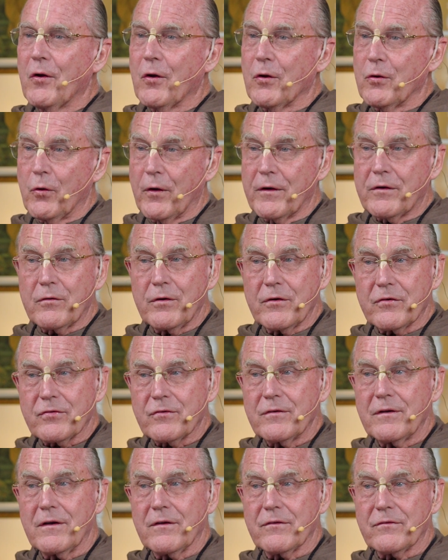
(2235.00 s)
Lord
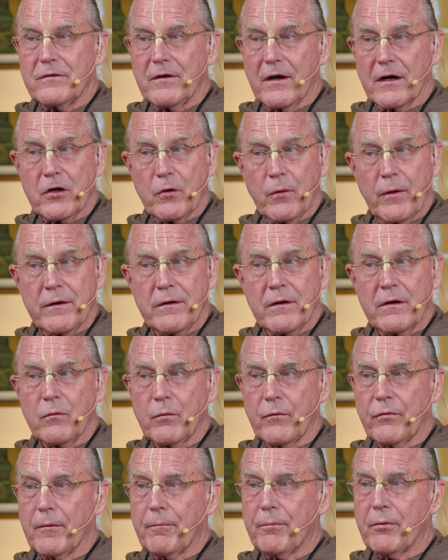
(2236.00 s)
Krishna is decorated
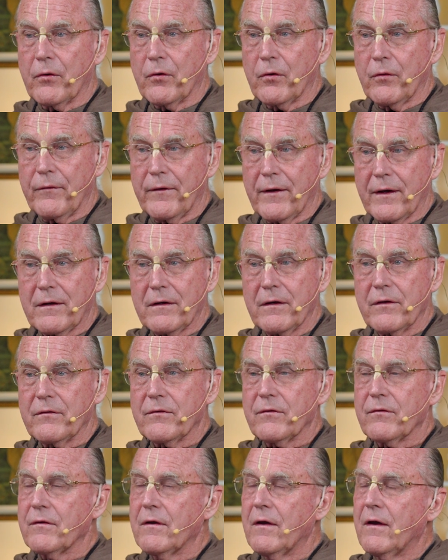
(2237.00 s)
with a pearl
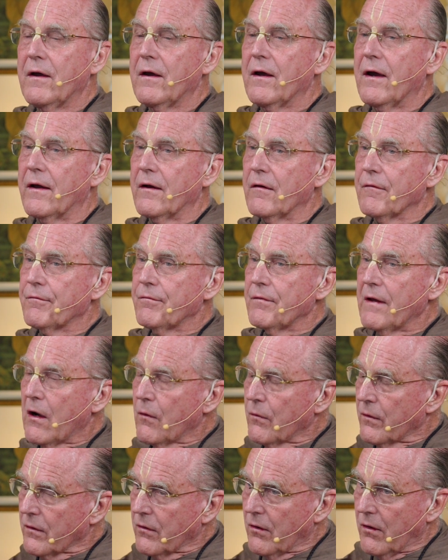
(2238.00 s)
necklace and a
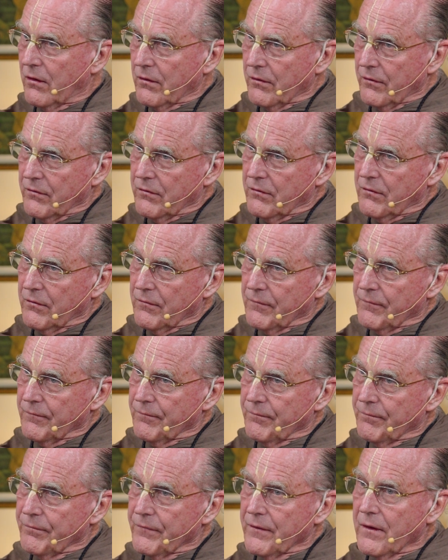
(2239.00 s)
flower garland.
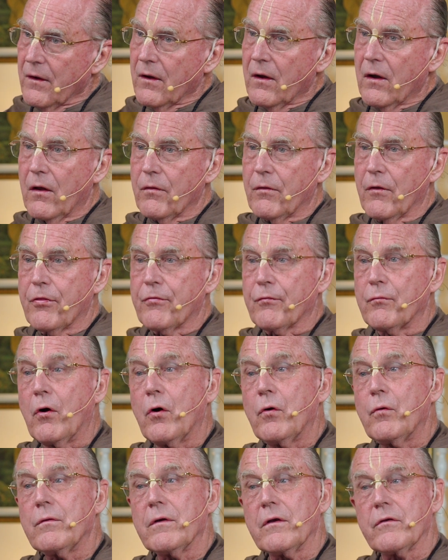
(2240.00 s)
The
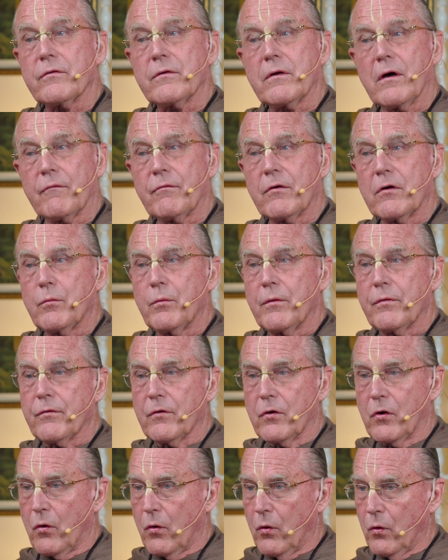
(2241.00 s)
throne is covered
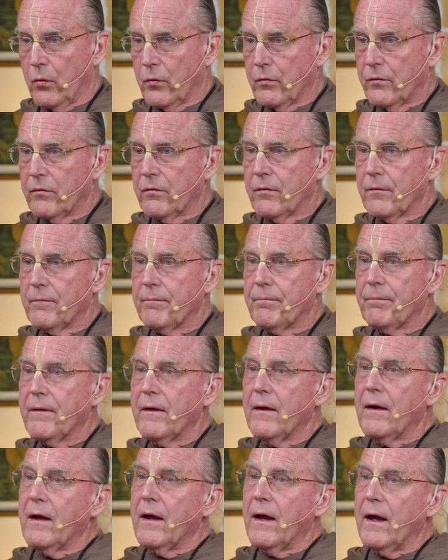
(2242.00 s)
with gold
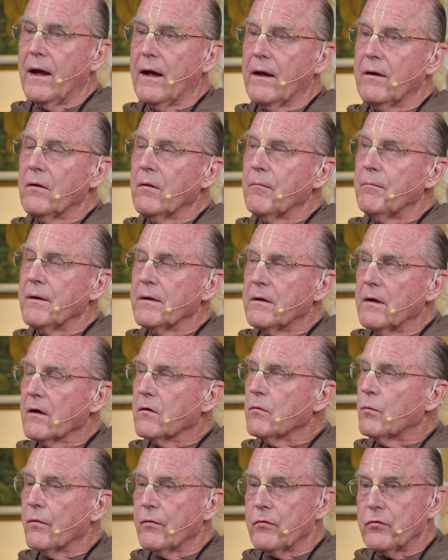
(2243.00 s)
and
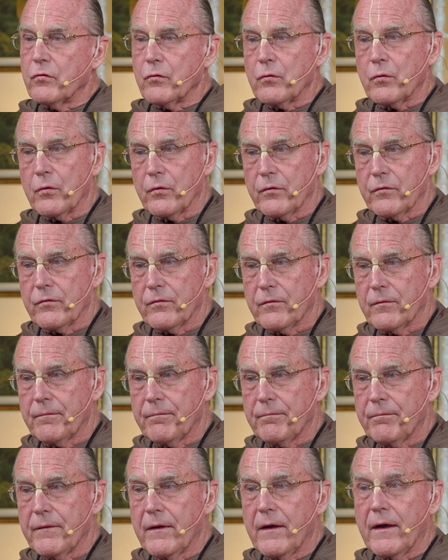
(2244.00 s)
bedecked with jewels,
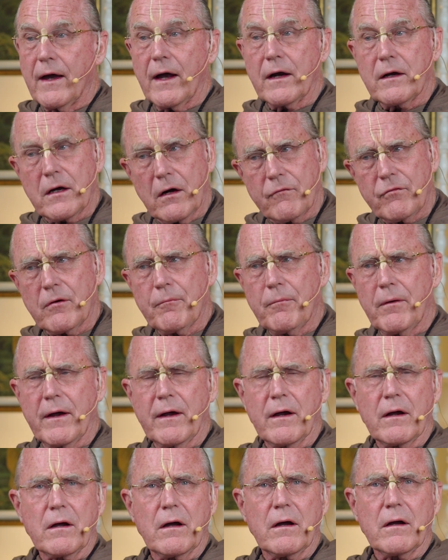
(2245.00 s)
and covered by
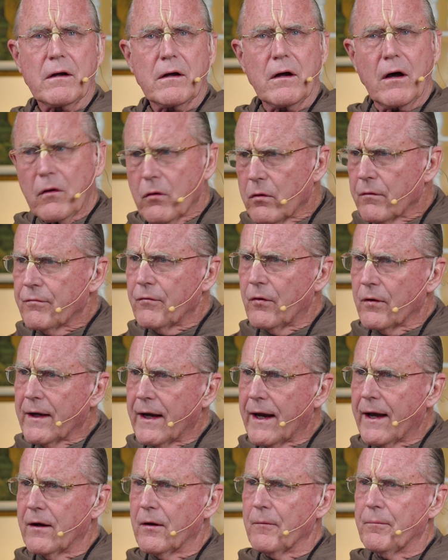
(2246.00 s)
a colorful
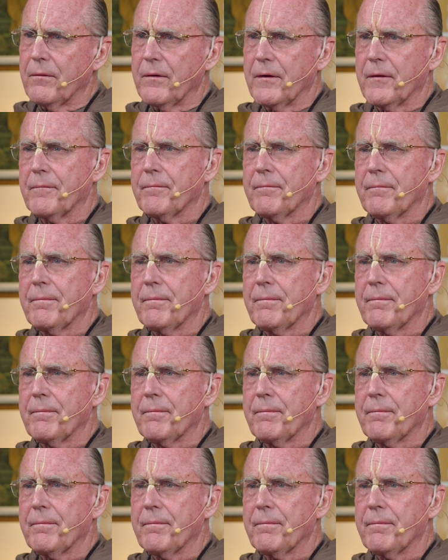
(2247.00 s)
canopy.